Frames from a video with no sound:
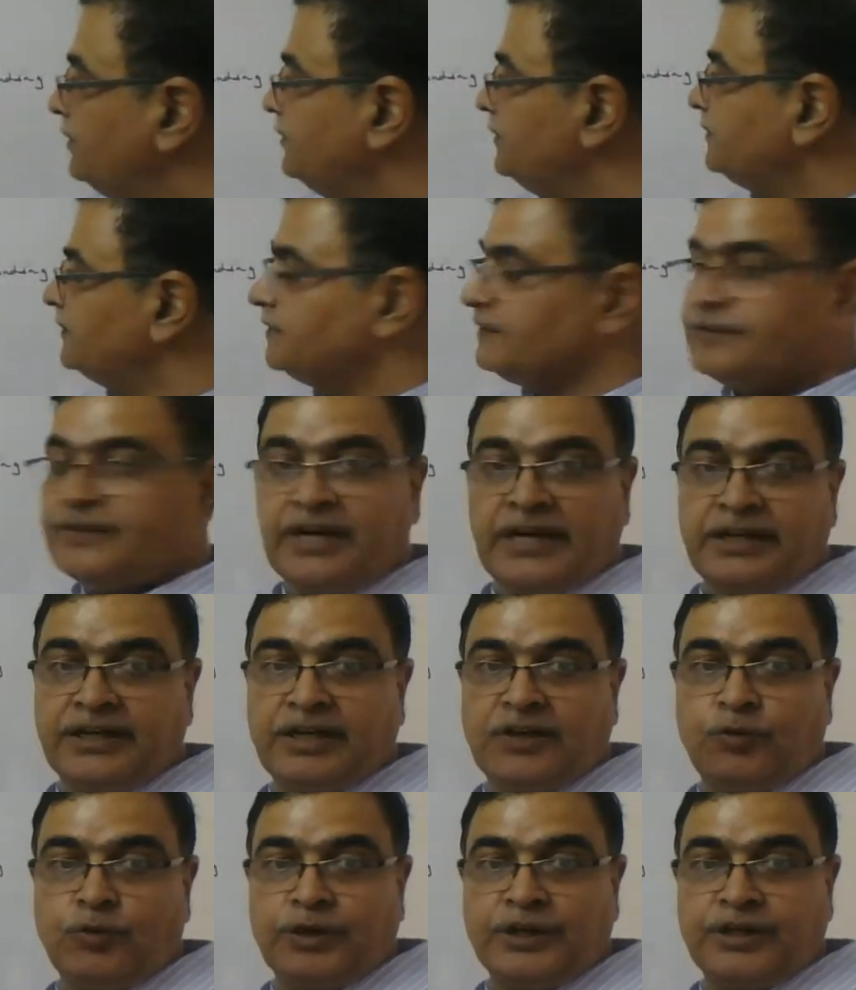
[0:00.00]
this is delta
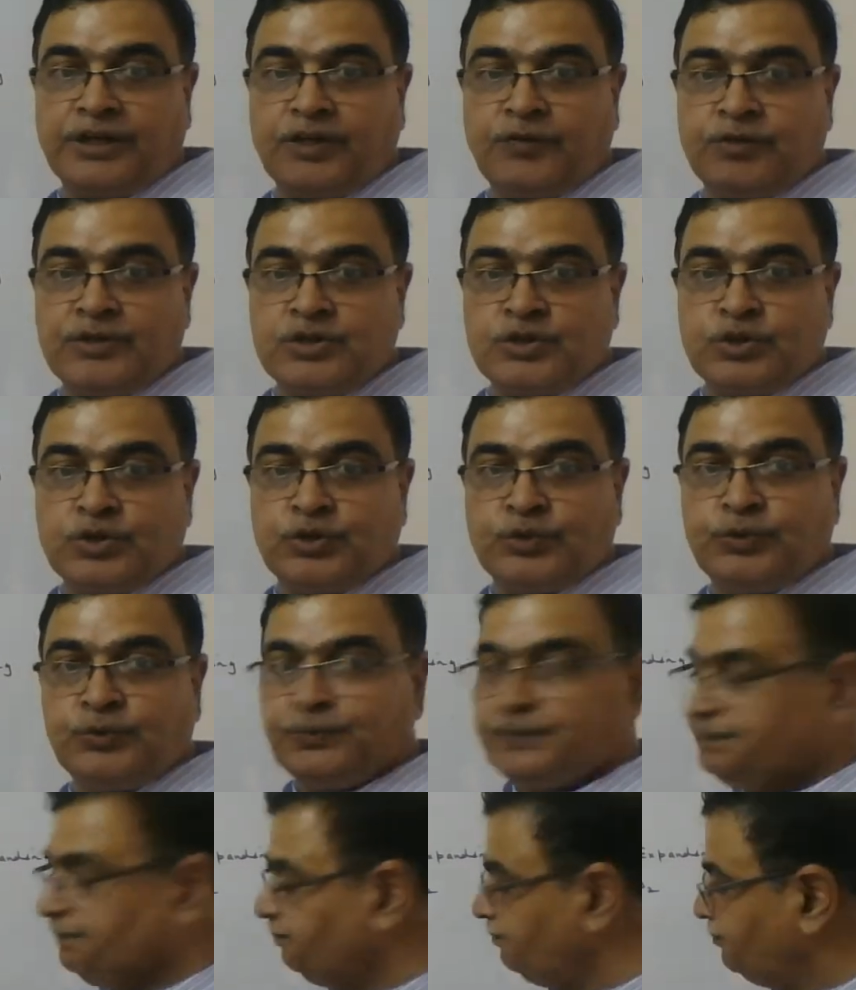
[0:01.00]
1 given to you
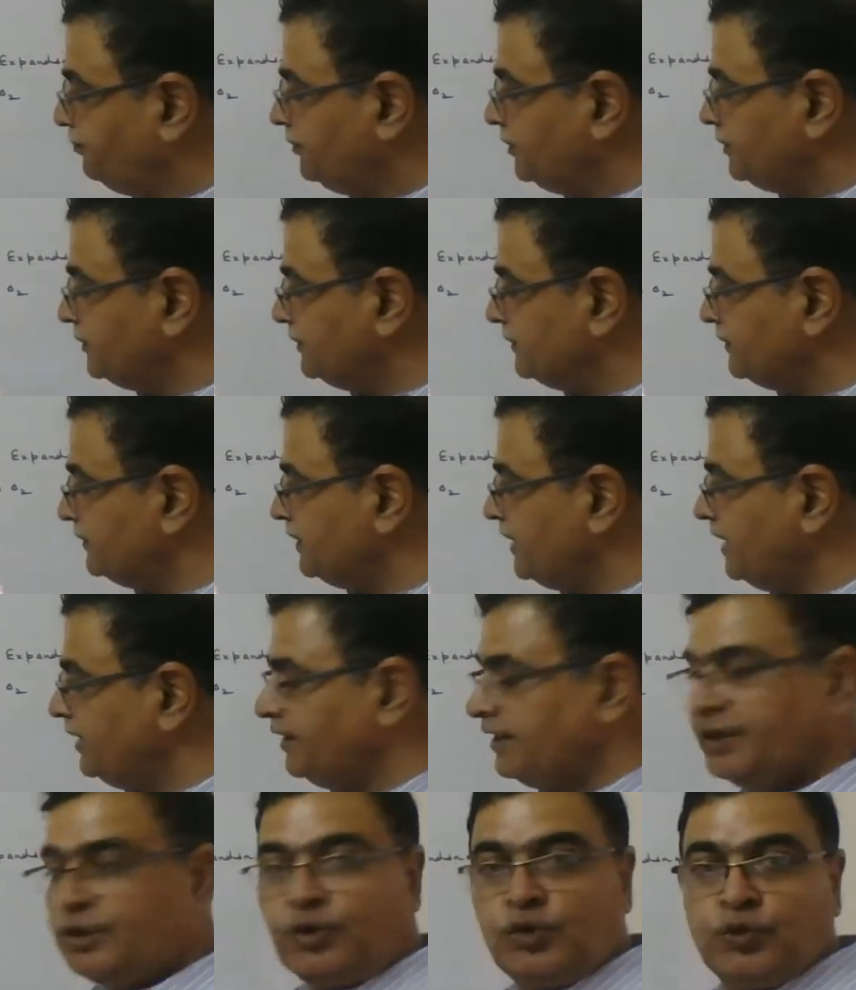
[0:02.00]
this is
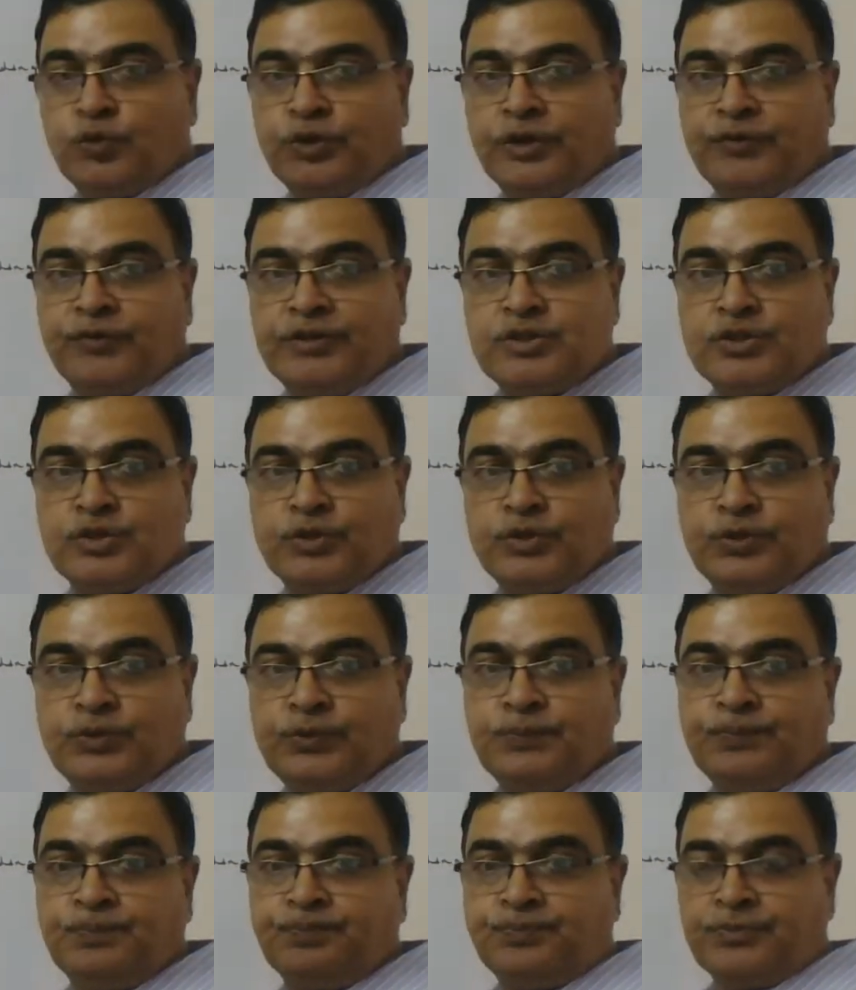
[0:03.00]
delta 2 given to you
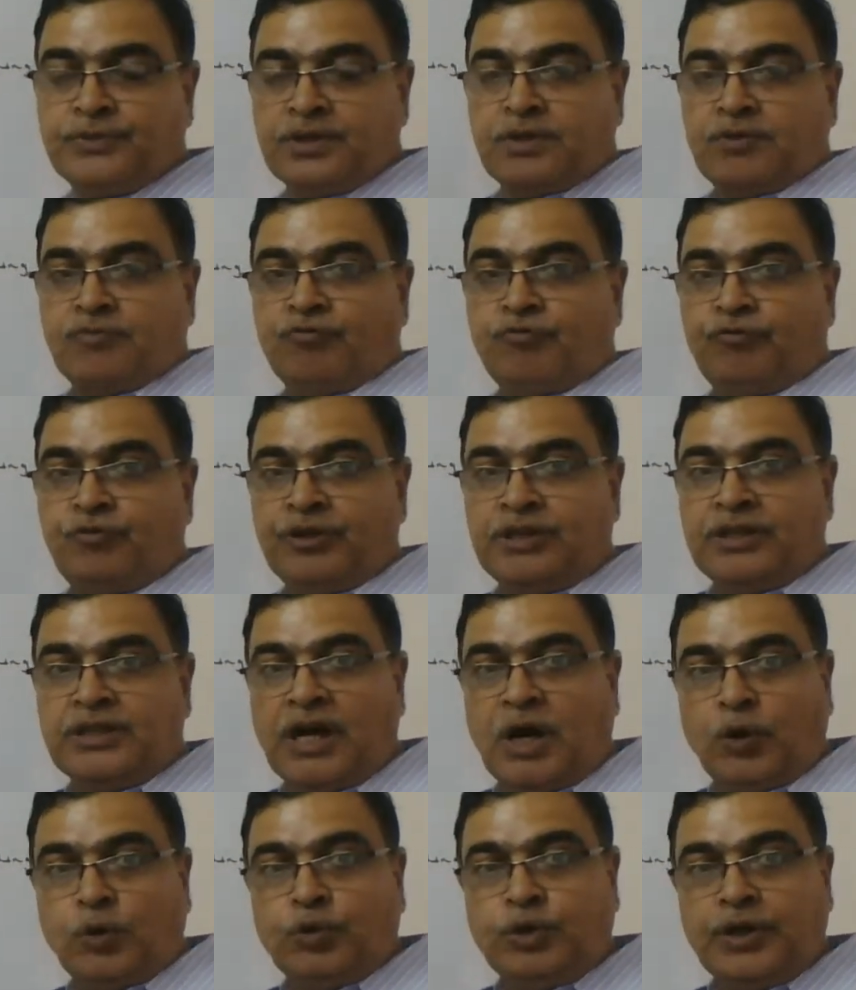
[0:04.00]

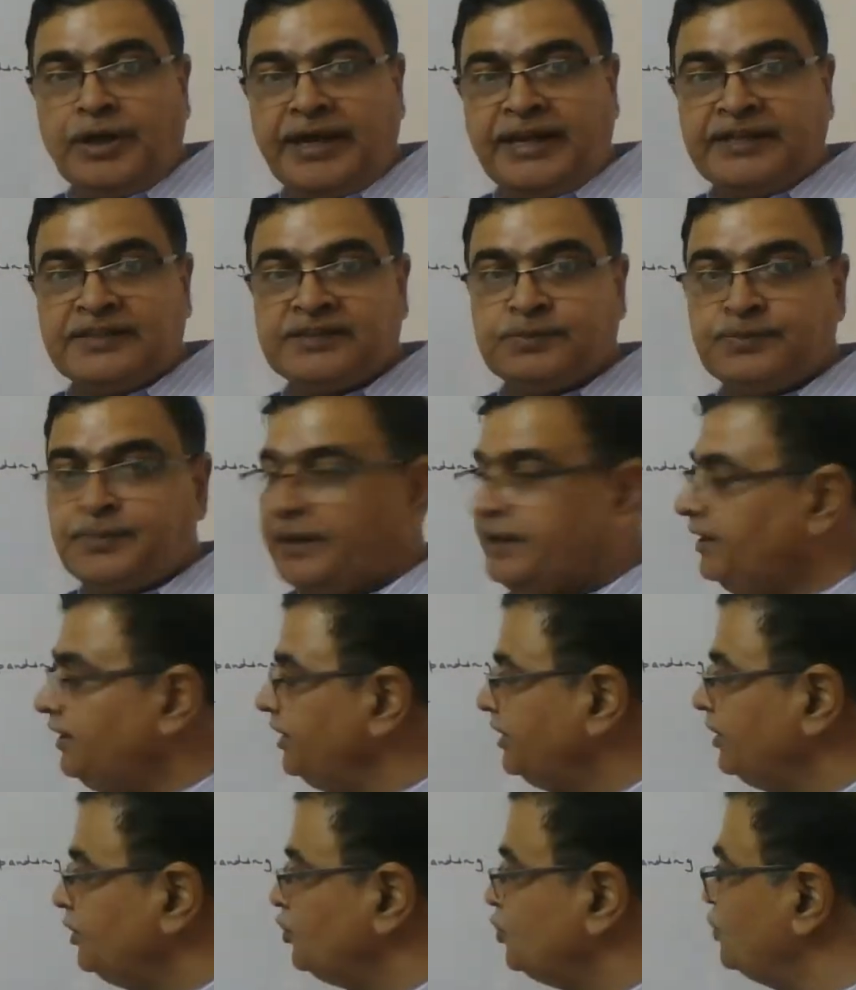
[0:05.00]
without
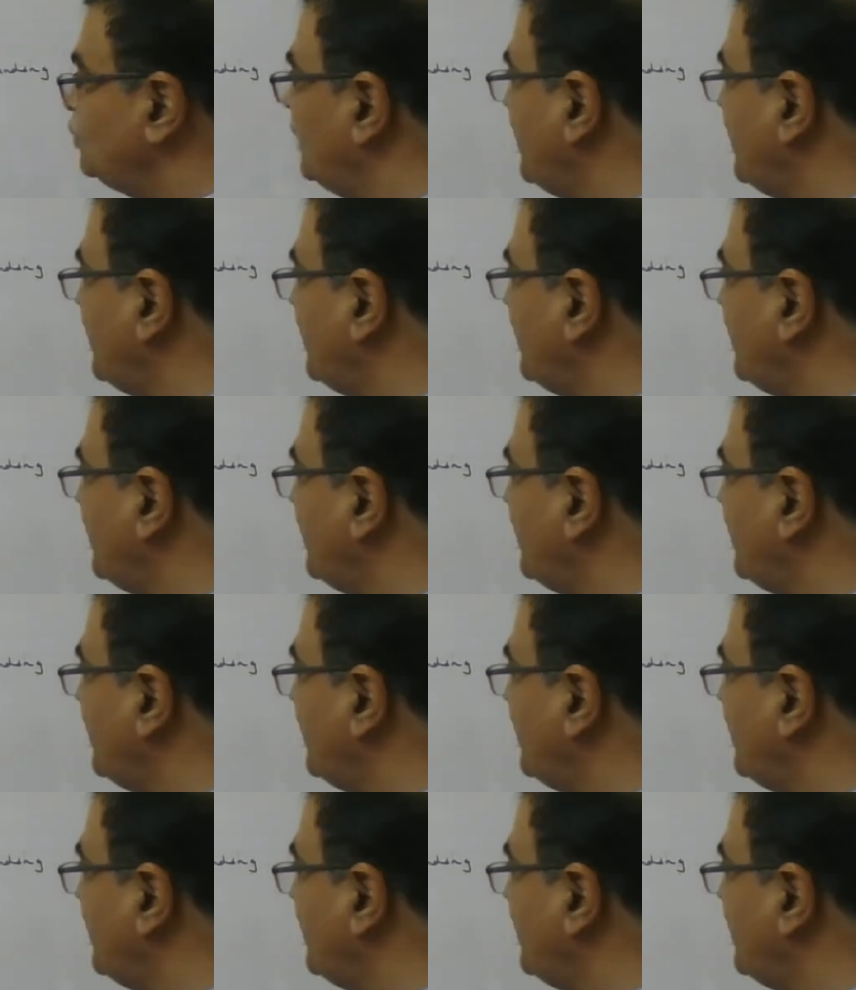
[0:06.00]
expanding you